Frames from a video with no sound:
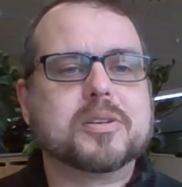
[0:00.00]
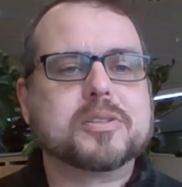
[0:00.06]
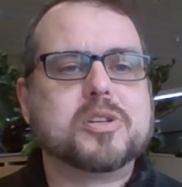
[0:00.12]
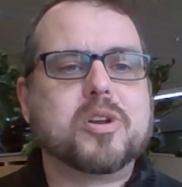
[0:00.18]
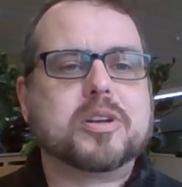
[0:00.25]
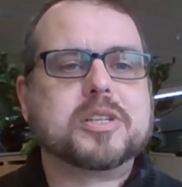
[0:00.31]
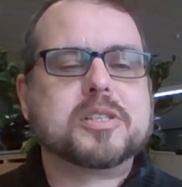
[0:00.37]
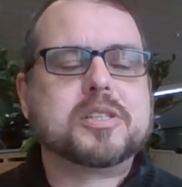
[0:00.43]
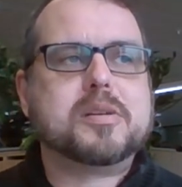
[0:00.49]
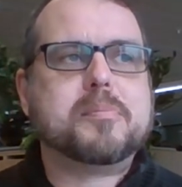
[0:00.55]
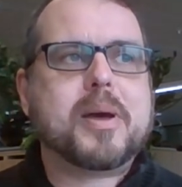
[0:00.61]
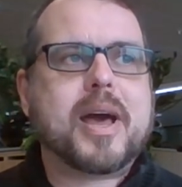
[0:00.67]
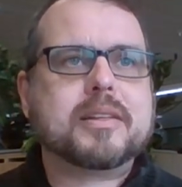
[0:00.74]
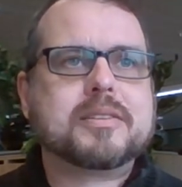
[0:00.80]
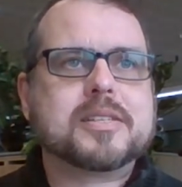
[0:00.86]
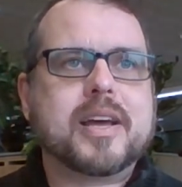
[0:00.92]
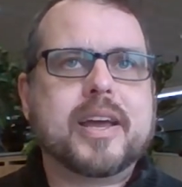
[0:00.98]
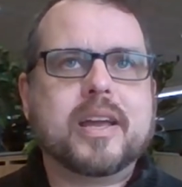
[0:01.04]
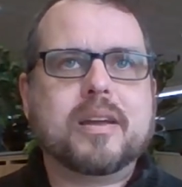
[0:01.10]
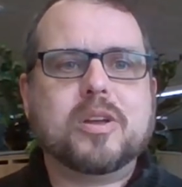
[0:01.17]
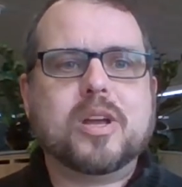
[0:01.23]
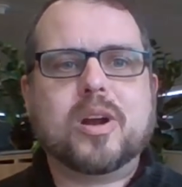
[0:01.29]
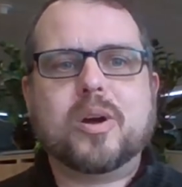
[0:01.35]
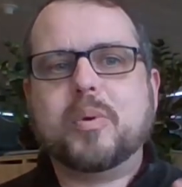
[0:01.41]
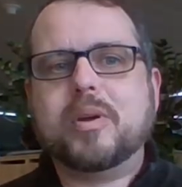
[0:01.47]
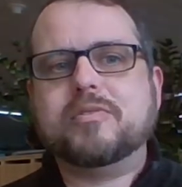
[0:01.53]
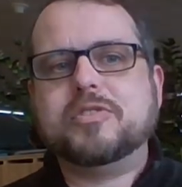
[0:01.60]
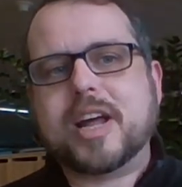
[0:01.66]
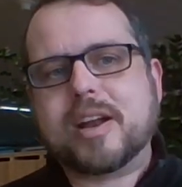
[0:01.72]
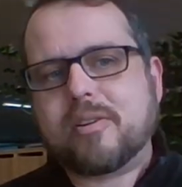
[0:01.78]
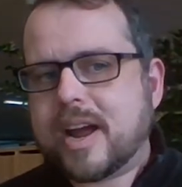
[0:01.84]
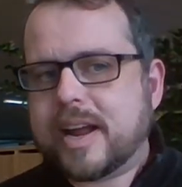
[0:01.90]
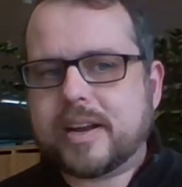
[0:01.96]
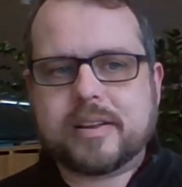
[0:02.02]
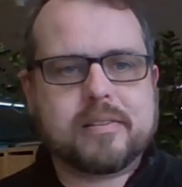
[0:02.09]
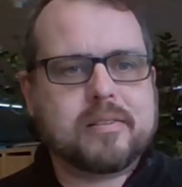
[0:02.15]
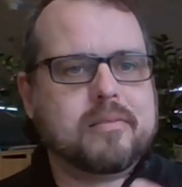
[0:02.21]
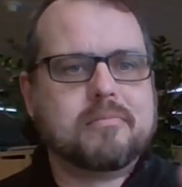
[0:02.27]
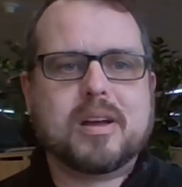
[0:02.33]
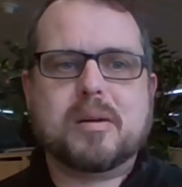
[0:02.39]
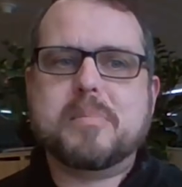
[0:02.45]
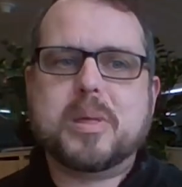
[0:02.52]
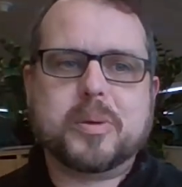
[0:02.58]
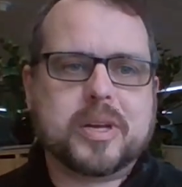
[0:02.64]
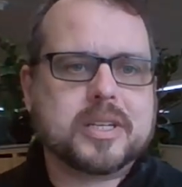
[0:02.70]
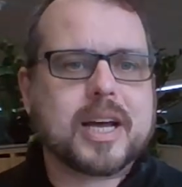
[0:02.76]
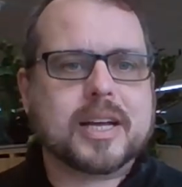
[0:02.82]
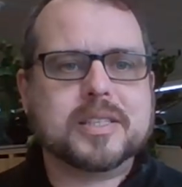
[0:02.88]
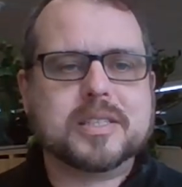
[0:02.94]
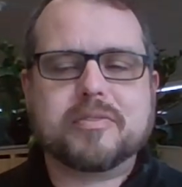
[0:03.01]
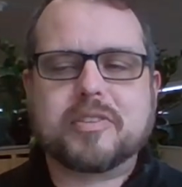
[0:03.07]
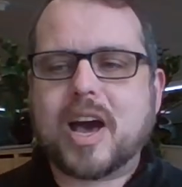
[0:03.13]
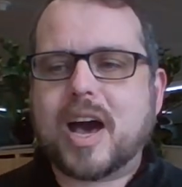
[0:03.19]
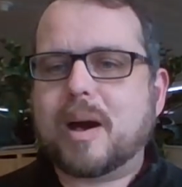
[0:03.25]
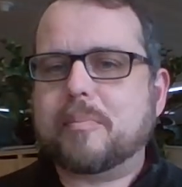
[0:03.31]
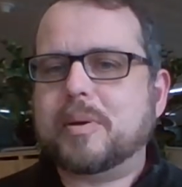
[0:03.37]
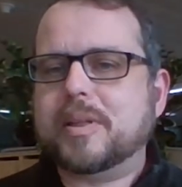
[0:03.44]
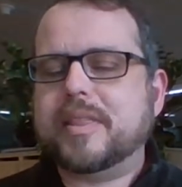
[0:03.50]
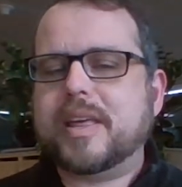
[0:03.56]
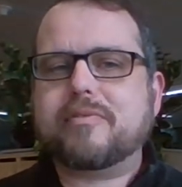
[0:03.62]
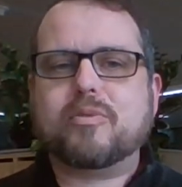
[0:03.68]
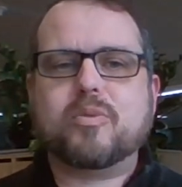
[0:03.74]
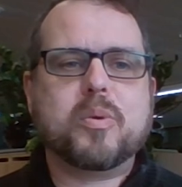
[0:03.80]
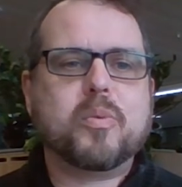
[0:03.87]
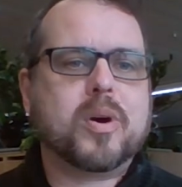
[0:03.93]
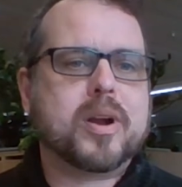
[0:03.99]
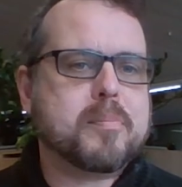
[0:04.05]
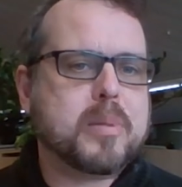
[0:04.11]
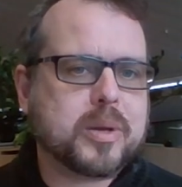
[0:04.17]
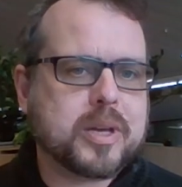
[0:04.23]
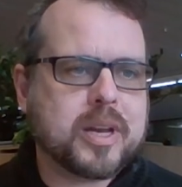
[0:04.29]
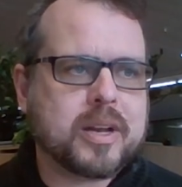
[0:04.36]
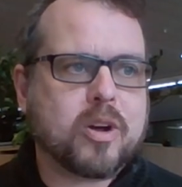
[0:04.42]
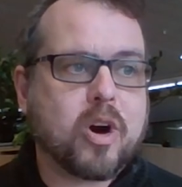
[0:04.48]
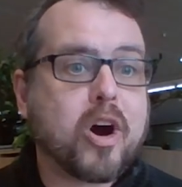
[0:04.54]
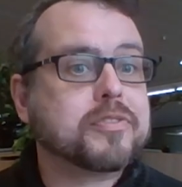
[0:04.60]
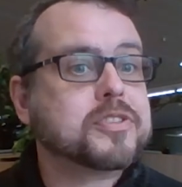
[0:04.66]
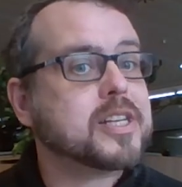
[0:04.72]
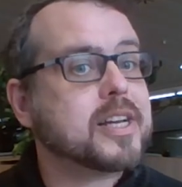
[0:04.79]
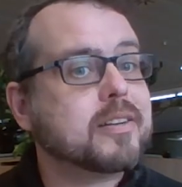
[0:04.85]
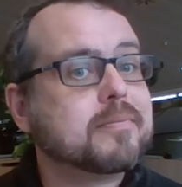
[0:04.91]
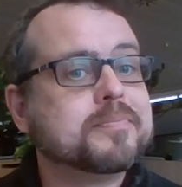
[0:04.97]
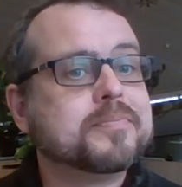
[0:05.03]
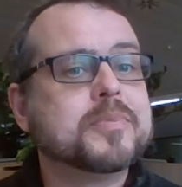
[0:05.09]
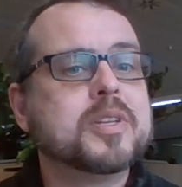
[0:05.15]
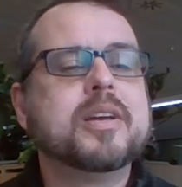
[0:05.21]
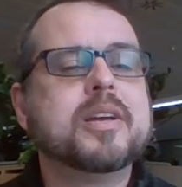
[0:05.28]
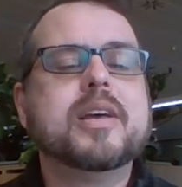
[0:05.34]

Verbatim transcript: So it's not just about saying, you know, we've generated a million tons of carbon, therefore we want a million offset.